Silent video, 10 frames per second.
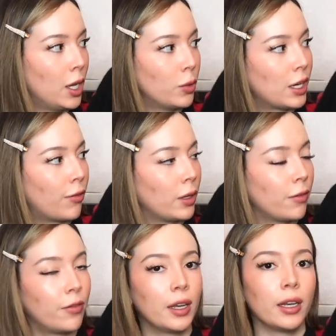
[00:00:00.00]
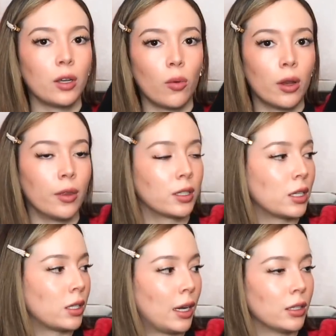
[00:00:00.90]
It would definitely fit anyone that's
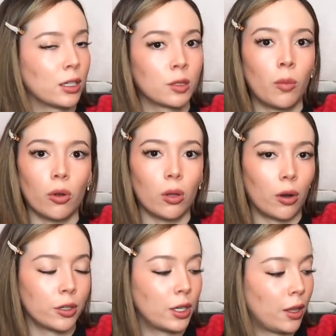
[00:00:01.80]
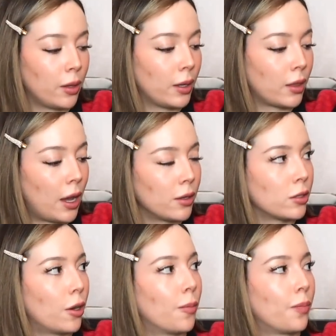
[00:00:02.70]
a size like small to large, anything like that.
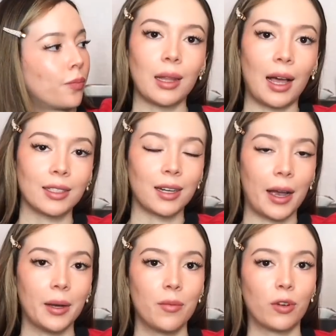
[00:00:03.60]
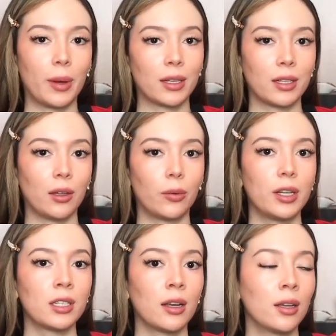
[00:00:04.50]
So last item from Antonella
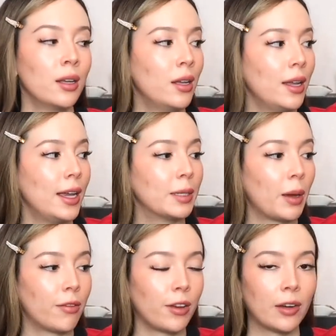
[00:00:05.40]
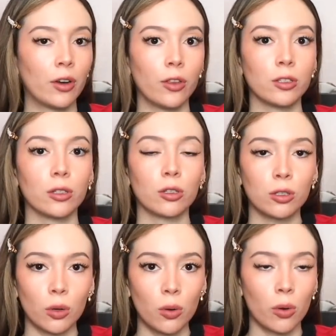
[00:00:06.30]
Rizza is my favorite. This looks
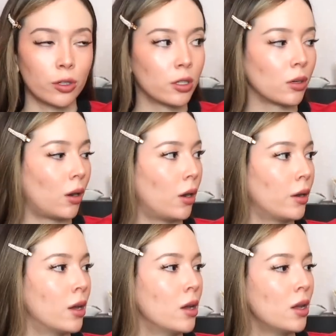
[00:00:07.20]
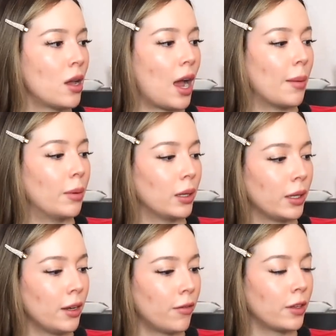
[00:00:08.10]
so gorgeous on. I
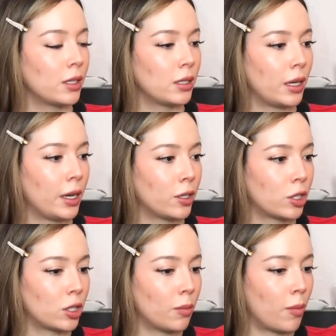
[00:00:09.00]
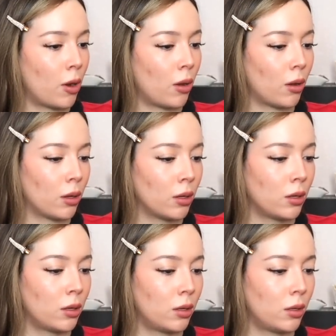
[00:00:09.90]
believe this is in a small.
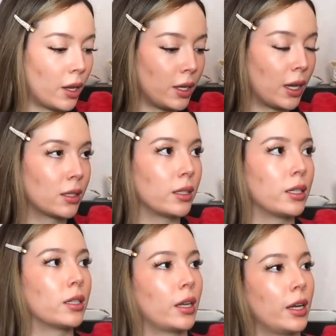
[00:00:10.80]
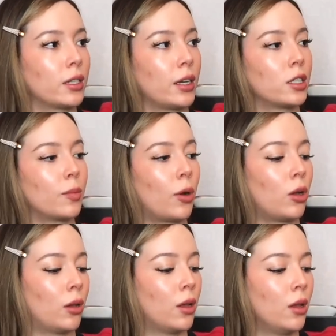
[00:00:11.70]
Yes, this is in a size
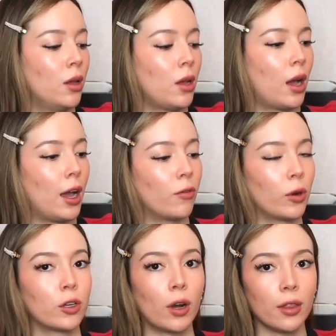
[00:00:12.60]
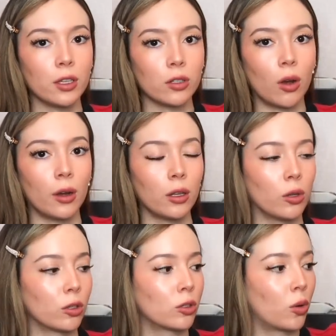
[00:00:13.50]
small. I've already tried this on. It
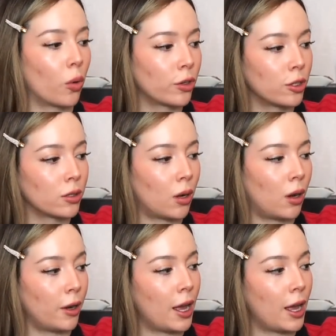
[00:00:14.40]
looks gorgeous on.